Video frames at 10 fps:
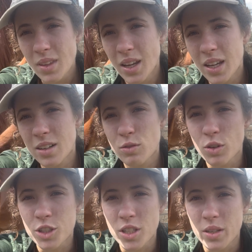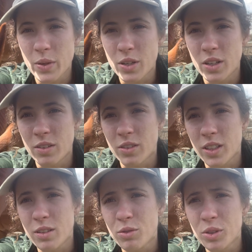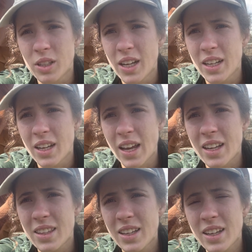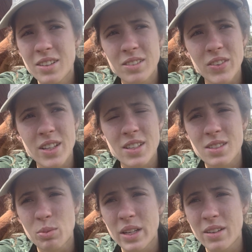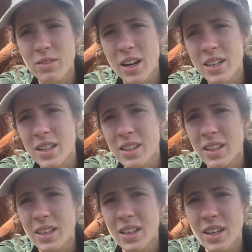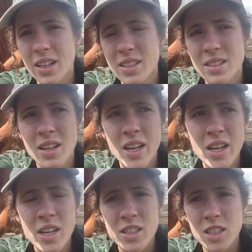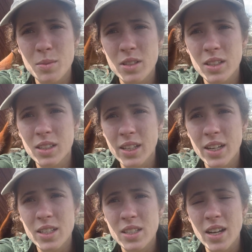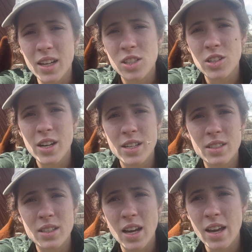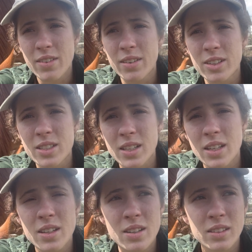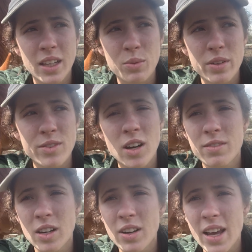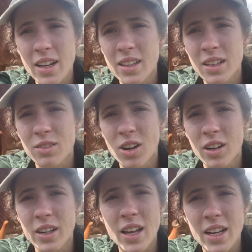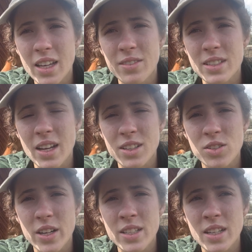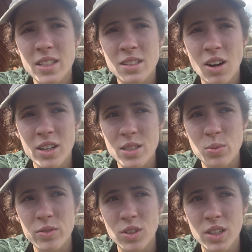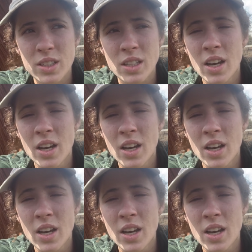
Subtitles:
unfortunately we couldn't really rule anything out because we didn't find anything. He has some of the cleanest x-rays I have ever seen. Like, we've not found anything wrong in any of his x-rays as hard as we've looked.